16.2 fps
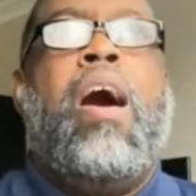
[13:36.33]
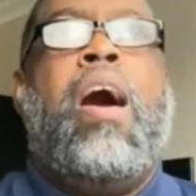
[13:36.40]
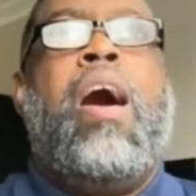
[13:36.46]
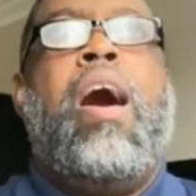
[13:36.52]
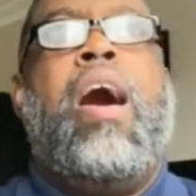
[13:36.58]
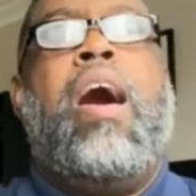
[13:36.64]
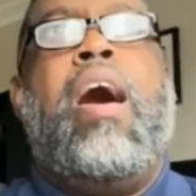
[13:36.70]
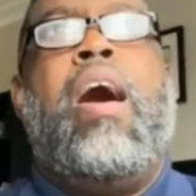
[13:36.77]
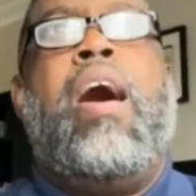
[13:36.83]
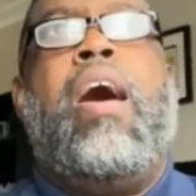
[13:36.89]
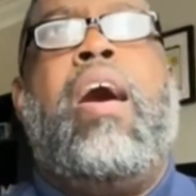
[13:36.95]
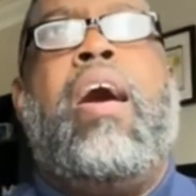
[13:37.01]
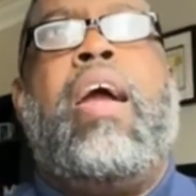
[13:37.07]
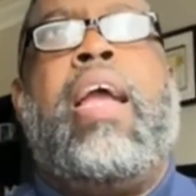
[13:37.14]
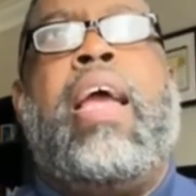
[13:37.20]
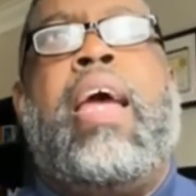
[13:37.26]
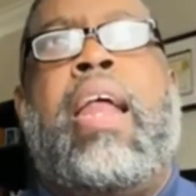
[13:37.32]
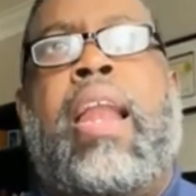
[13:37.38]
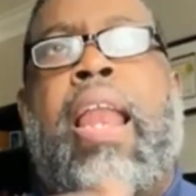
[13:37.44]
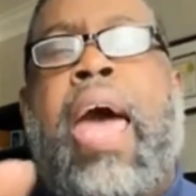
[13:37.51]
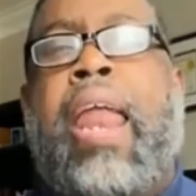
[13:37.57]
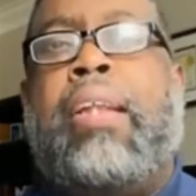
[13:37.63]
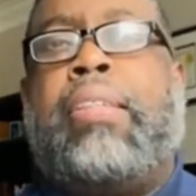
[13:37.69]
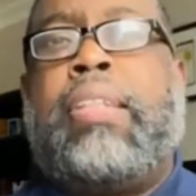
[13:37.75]
And a
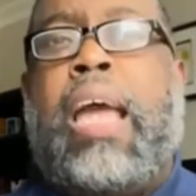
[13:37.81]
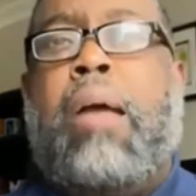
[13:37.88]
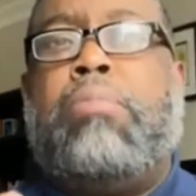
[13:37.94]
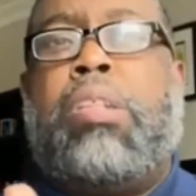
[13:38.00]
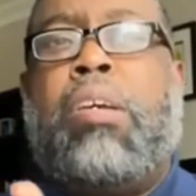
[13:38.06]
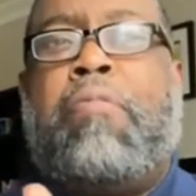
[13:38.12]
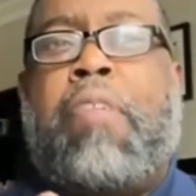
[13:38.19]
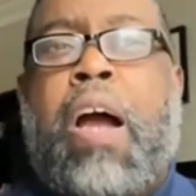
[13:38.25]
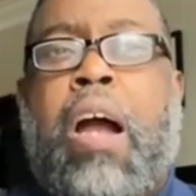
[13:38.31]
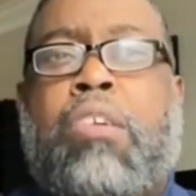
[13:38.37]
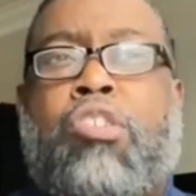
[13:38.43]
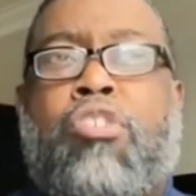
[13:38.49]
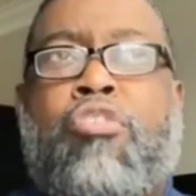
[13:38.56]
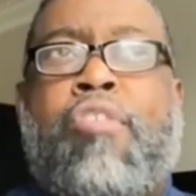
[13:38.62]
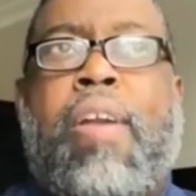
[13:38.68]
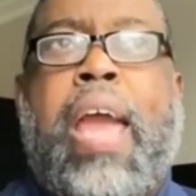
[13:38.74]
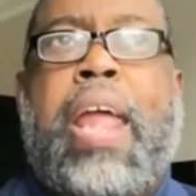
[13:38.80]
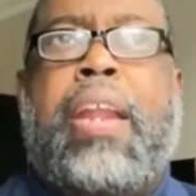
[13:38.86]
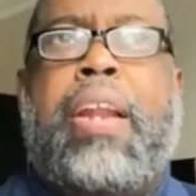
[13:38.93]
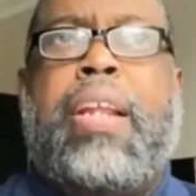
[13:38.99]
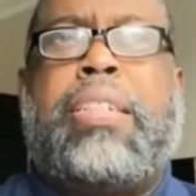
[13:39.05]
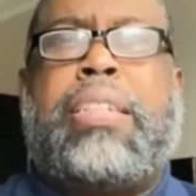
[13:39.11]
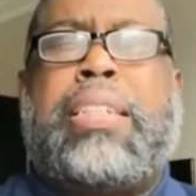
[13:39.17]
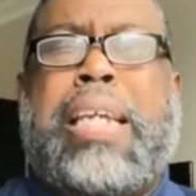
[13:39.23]
lot of times if our credit
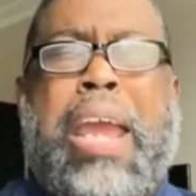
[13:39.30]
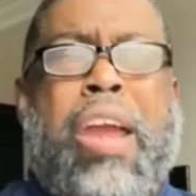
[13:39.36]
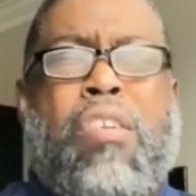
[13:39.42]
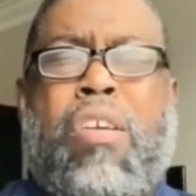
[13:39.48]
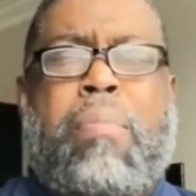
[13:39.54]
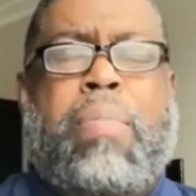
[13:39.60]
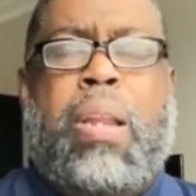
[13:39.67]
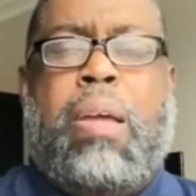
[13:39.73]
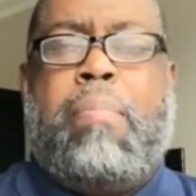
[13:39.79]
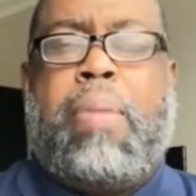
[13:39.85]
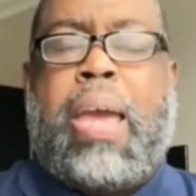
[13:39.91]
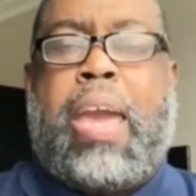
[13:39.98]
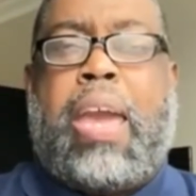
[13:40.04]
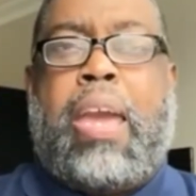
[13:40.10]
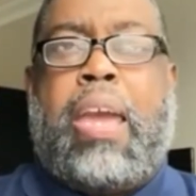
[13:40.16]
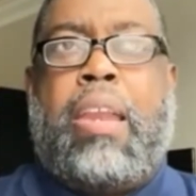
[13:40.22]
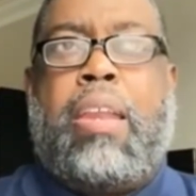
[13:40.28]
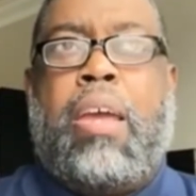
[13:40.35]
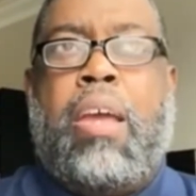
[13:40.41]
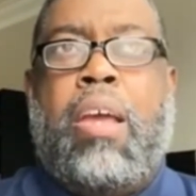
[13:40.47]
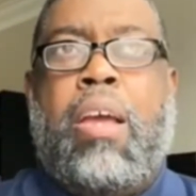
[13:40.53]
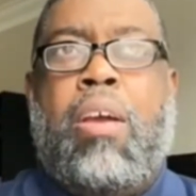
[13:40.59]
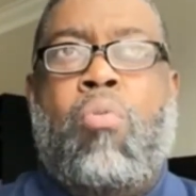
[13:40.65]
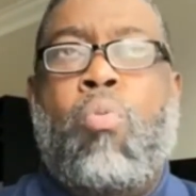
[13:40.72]
is terribly bad,
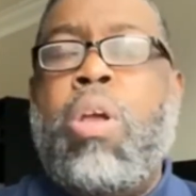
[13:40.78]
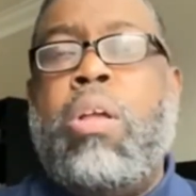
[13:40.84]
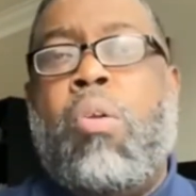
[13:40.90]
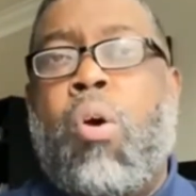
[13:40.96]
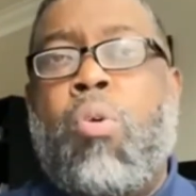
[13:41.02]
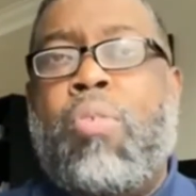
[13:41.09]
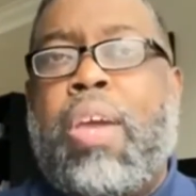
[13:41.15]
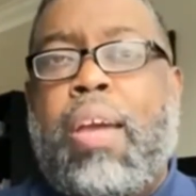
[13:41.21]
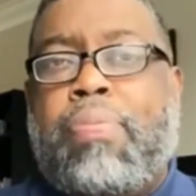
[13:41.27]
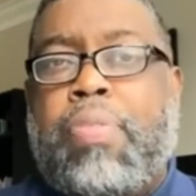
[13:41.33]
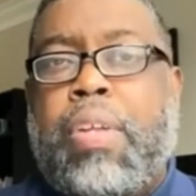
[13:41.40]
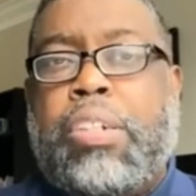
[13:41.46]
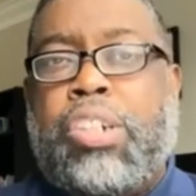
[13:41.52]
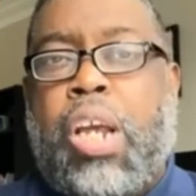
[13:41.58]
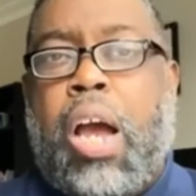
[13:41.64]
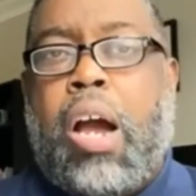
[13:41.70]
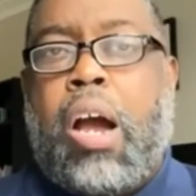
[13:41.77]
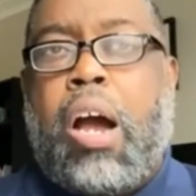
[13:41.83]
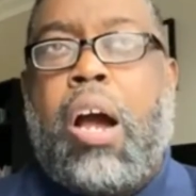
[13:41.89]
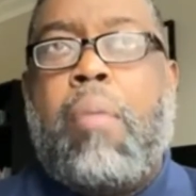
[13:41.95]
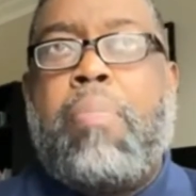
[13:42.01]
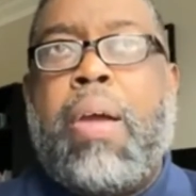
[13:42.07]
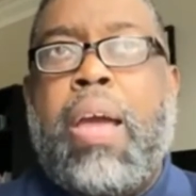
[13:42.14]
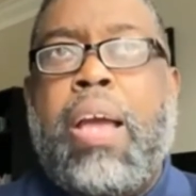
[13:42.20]
we don't get the
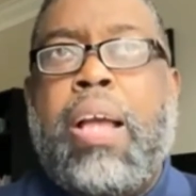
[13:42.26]
job.